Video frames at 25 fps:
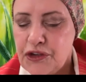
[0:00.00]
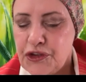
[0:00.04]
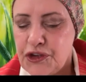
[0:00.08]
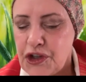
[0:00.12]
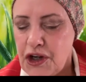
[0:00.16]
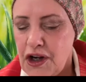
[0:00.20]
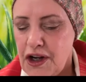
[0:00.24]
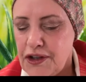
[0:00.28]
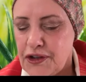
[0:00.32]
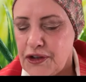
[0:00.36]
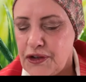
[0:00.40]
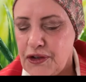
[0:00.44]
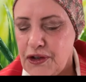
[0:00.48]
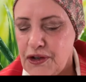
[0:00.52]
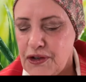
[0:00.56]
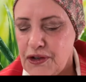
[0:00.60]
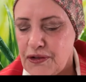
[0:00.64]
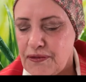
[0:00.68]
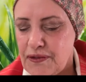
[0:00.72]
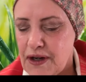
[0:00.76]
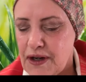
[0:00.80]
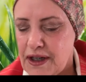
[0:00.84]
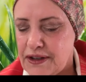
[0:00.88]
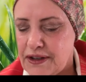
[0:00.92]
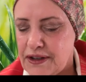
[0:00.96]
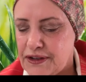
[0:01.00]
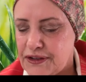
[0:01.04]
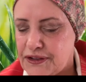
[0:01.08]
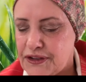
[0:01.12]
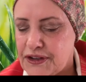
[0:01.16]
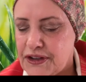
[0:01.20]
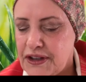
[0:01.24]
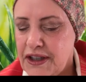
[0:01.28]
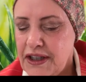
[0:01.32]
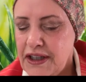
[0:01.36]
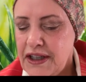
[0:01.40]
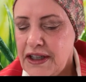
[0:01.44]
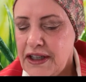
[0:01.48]
John Cook
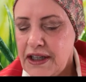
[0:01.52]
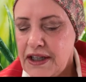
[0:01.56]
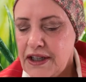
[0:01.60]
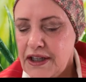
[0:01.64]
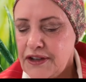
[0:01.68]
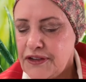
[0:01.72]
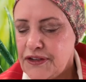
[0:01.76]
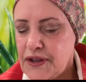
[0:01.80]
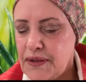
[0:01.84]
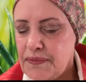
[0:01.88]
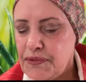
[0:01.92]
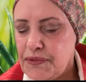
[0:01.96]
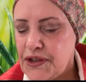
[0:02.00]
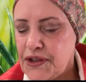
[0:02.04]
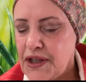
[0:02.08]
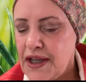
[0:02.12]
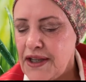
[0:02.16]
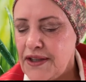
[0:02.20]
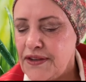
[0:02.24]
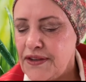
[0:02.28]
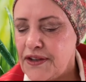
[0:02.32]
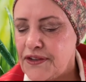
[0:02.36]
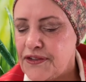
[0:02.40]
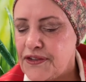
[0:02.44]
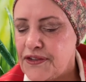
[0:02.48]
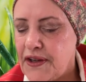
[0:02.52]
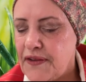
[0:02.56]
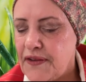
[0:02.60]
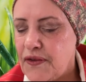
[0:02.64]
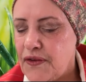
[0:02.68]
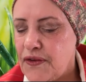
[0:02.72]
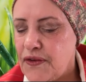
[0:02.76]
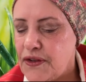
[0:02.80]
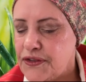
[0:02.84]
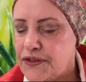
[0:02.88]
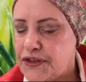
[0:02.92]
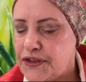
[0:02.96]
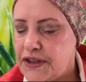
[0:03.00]
writes, some say the
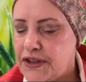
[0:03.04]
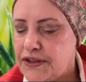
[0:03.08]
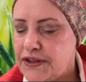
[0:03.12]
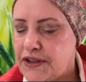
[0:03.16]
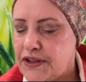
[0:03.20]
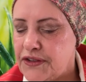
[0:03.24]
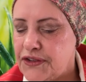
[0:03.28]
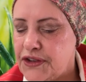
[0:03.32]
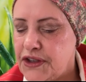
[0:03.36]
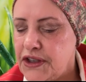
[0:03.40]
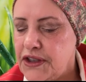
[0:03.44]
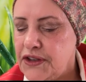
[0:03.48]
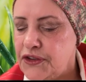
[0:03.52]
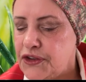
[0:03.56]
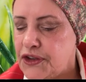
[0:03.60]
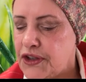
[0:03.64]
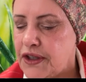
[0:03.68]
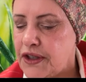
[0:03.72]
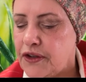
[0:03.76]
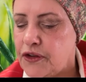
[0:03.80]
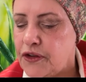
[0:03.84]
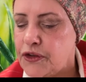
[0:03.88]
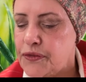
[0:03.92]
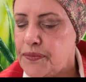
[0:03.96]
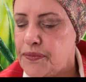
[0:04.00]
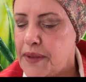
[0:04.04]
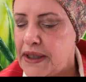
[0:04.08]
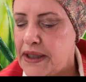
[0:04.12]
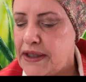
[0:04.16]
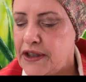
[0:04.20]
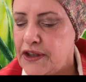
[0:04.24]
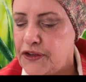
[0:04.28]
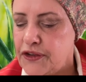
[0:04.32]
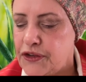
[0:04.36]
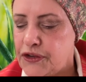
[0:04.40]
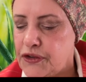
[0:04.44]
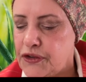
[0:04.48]
devil is in the details, meaning